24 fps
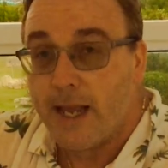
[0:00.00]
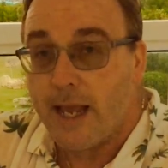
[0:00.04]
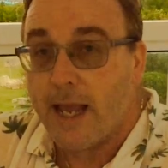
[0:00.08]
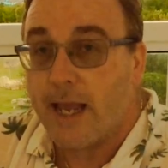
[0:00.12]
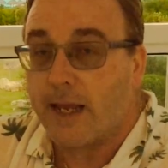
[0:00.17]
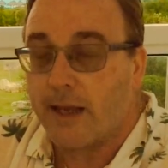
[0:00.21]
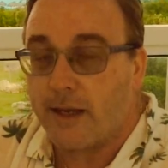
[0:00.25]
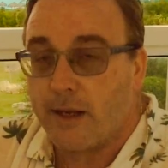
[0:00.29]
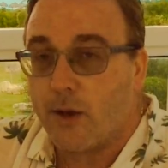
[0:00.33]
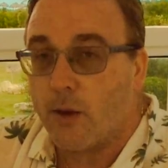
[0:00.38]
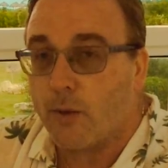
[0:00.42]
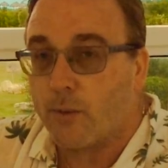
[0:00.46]

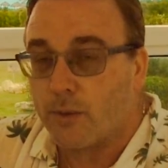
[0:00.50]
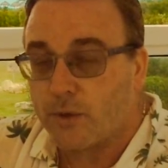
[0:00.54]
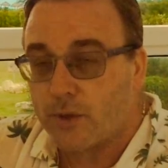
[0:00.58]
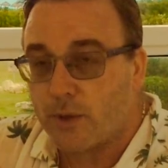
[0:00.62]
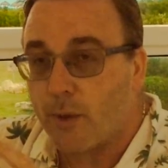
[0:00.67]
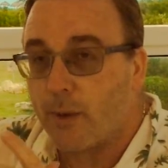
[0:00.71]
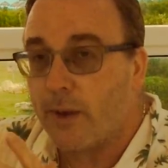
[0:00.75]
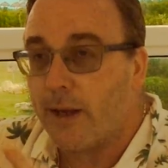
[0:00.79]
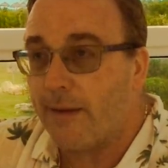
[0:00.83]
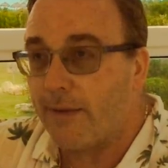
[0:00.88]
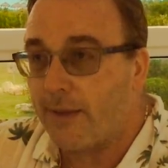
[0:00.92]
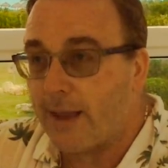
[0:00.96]
And
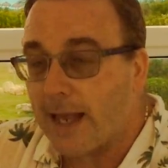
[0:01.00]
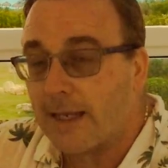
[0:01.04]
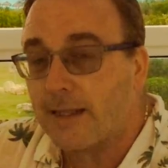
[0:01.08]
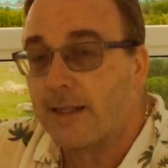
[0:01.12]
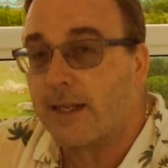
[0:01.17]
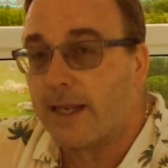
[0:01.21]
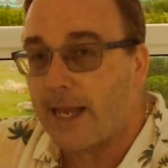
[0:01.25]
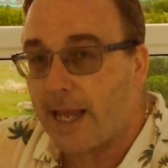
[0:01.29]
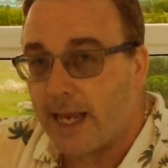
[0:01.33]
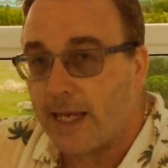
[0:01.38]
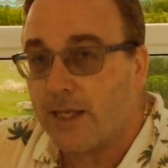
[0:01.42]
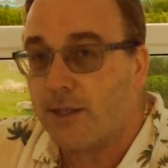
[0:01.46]
so if that's the
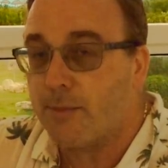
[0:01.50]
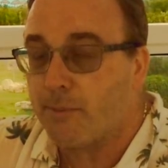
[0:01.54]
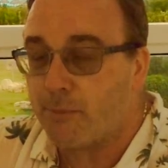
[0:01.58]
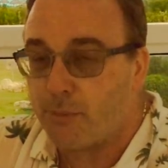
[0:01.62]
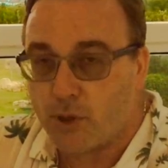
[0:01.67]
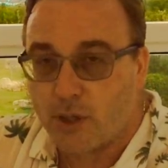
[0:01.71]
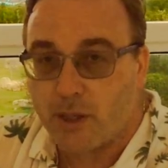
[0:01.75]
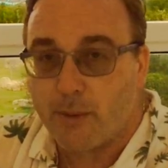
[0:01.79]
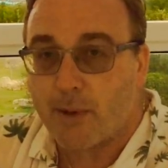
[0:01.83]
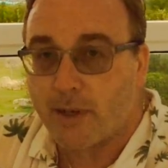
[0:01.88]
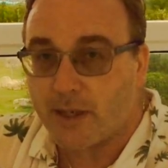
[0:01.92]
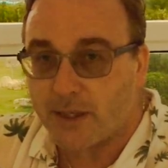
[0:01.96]
case,
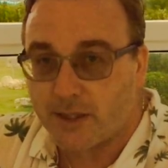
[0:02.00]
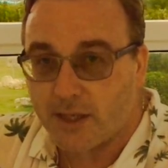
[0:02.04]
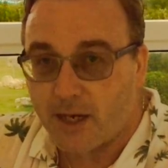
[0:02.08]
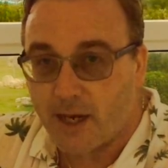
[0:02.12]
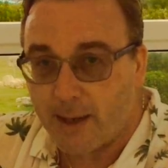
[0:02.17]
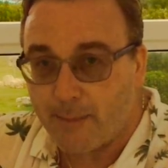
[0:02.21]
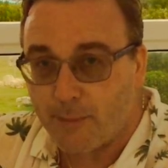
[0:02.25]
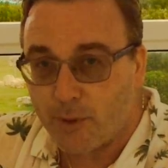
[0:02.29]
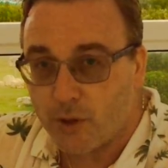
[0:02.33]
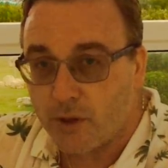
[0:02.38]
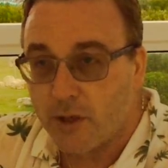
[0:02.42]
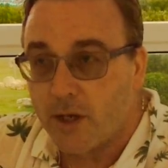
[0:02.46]
put them on a
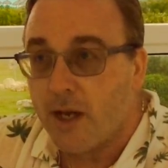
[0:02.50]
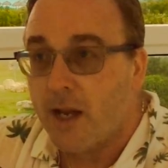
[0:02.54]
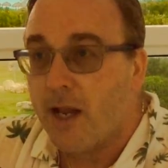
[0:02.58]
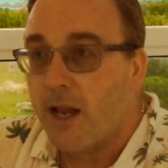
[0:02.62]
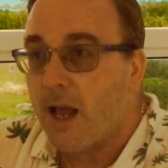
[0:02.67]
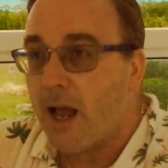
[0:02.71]
timer